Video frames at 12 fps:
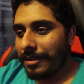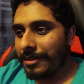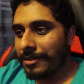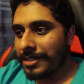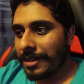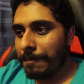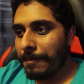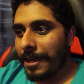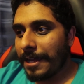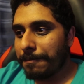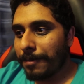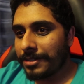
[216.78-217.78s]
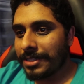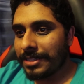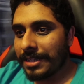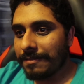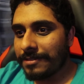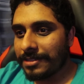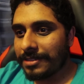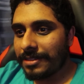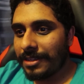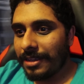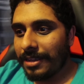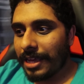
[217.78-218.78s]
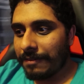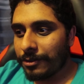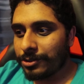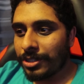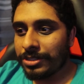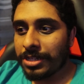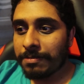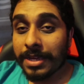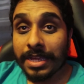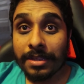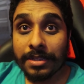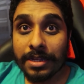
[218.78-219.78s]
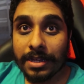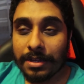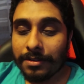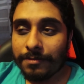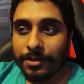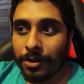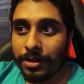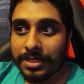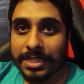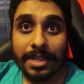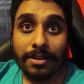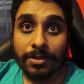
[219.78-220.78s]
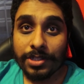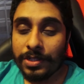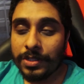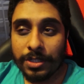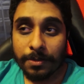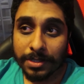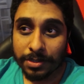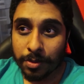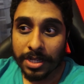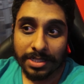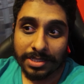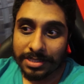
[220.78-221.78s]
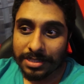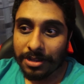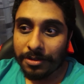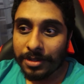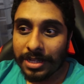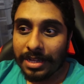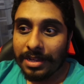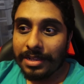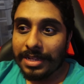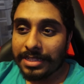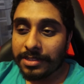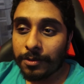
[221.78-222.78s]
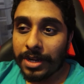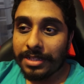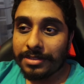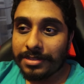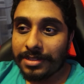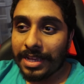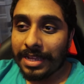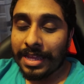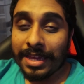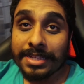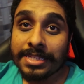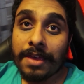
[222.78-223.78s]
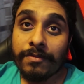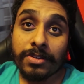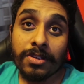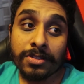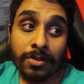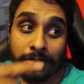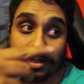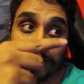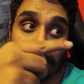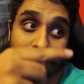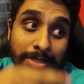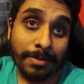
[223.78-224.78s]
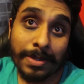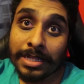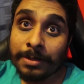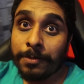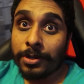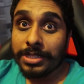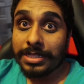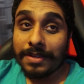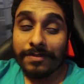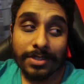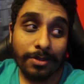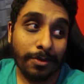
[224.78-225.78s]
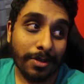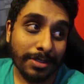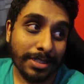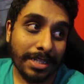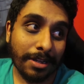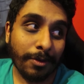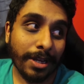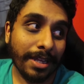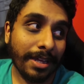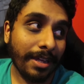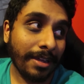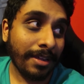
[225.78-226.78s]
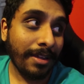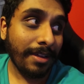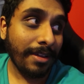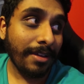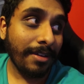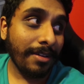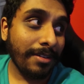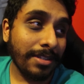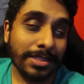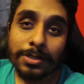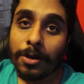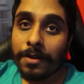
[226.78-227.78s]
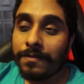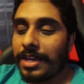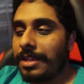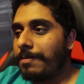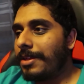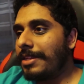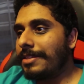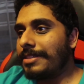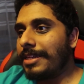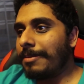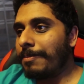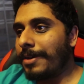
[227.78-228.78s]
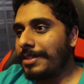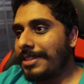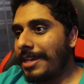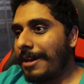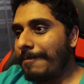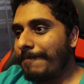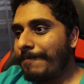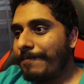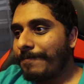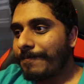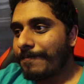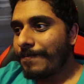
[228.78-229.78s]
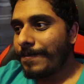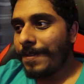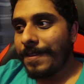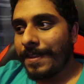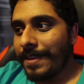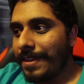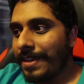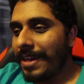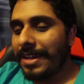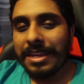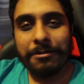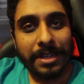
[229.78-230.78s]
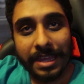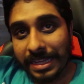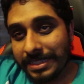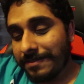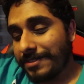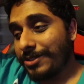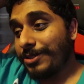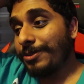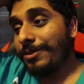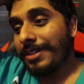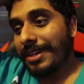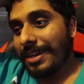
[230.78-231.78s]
those are the main positives. I've also enjoyed making content on YouTube and Twitch, so that's great. And I guess having those consoles is a big positive too, considering the stock availability. But yeah, there were negatives too.